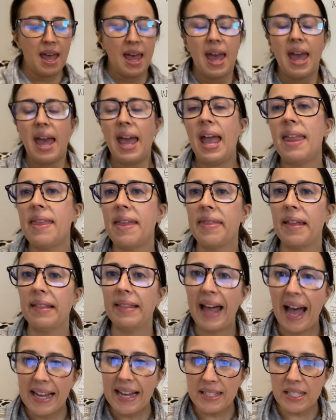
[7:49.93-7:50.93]
And then the
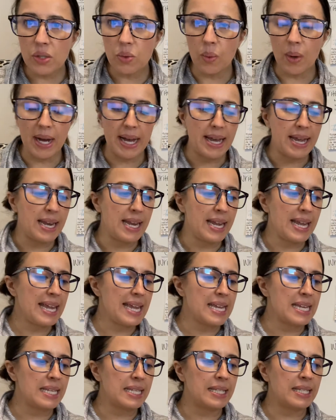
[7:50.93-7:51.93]
last one
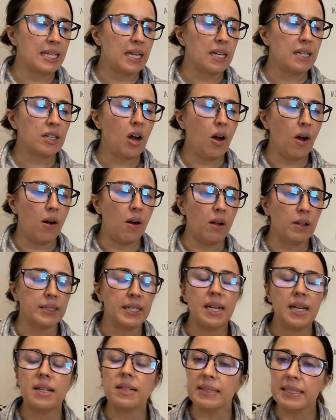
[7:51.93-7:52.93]
is called
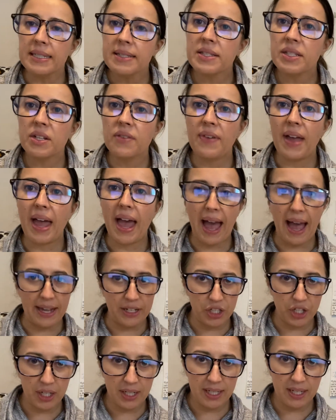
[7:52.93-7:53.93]
a list of
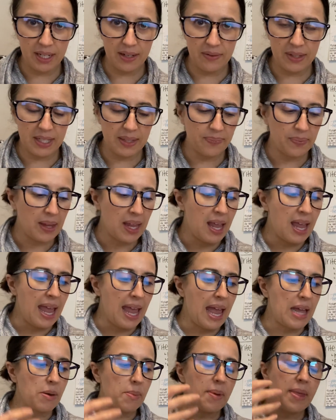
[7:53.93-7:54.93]
adjectives.
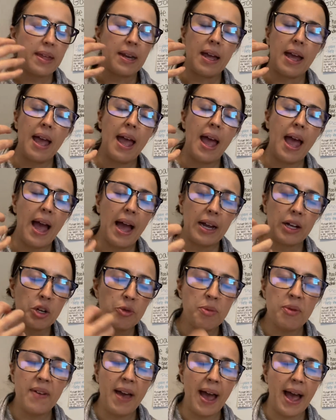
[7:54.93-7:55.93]
And remember that a group
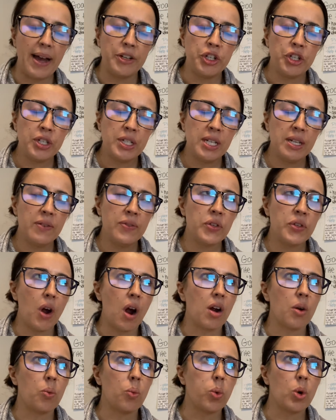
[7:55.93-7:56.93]
of adjectives
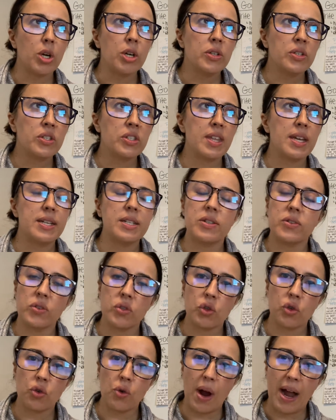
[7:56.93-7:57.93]
are words that
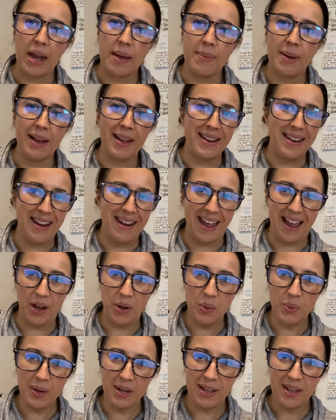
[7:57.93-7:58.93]
describe a
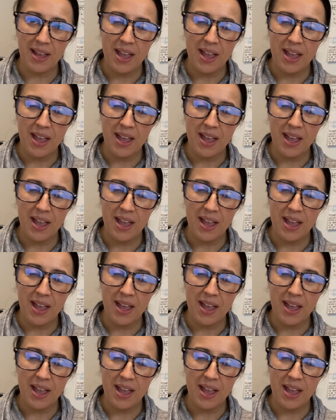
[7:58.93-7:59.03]
noun.